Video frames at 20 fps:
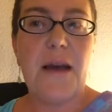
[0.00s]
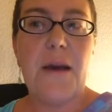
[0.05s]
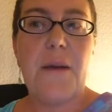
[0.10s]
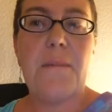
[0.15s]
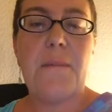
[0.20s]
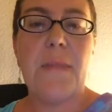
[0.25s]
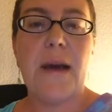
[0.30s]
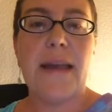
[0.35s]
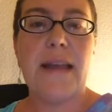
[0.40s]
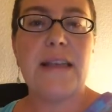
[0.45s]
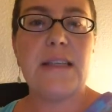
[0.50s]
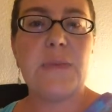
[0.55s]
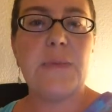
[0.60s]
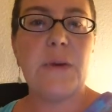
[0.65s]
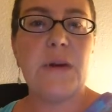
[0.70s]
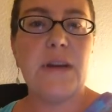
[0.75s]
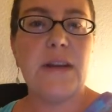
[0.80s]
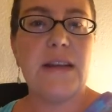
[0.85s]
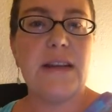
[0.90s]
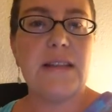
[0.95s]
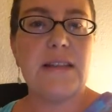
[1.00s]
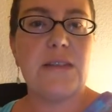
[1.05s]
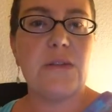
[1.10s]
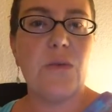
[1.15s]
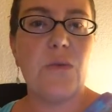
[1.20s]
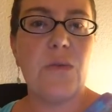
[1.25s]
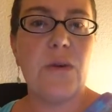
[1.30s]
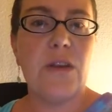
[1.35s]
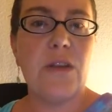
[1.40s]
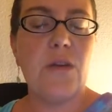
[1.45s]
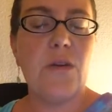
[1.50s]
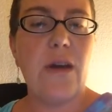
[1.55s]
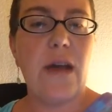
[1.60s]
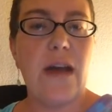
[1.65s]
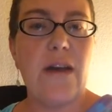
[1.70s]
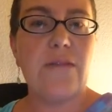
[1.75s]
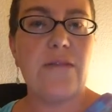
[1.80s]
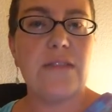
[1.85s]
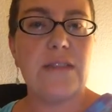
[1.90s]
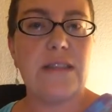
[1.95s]
My experience, when you
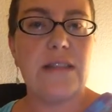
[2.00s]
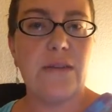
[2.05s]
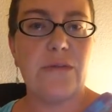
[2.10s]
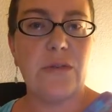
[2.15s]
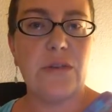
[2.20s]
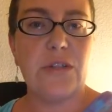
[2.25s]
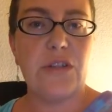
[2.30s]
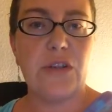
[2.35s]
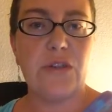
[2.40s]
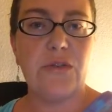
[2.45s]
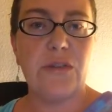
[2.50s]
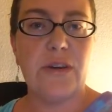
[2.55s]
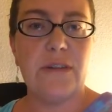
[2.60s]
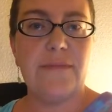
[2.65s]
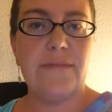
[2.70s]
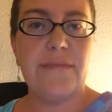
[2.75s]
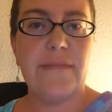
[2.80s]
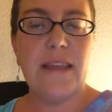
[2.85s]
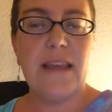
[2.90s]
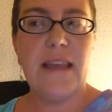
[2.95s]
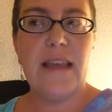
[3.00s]
have several children,